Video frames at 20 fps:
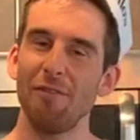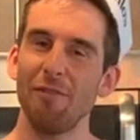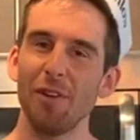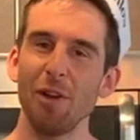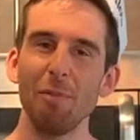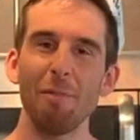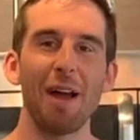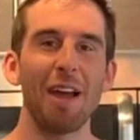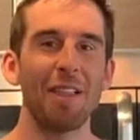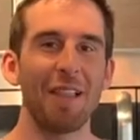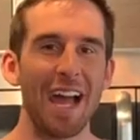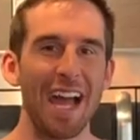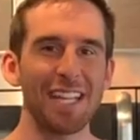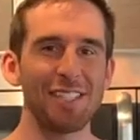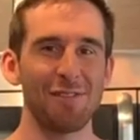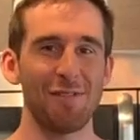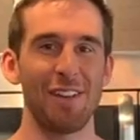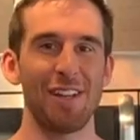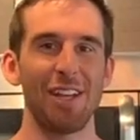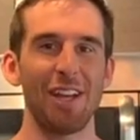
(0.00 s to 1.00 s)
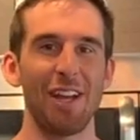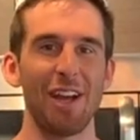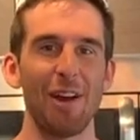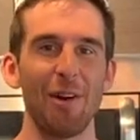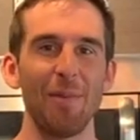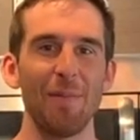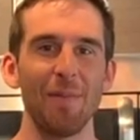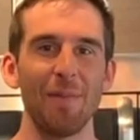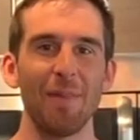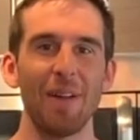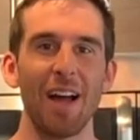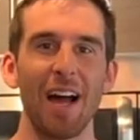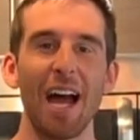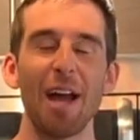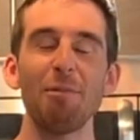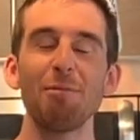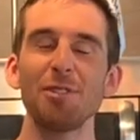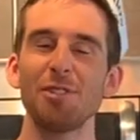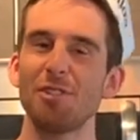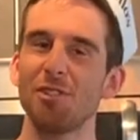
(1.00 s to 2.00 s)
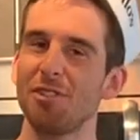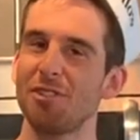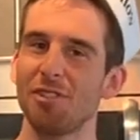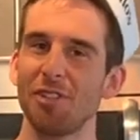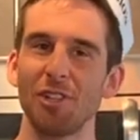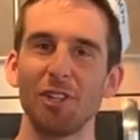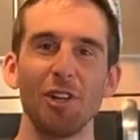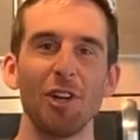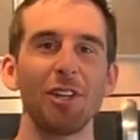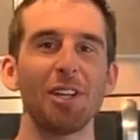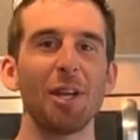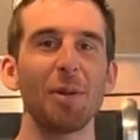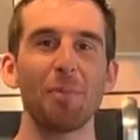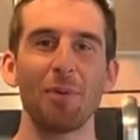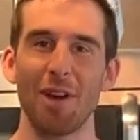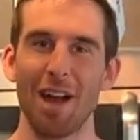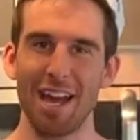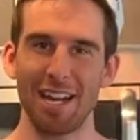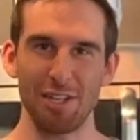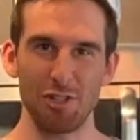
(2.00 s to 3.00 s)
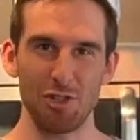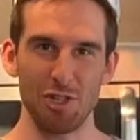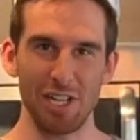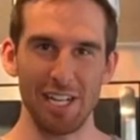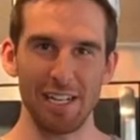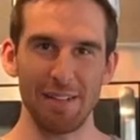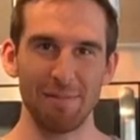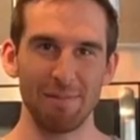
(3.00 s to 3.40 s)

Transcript: filmed my last video, I was just a cooking prodigy.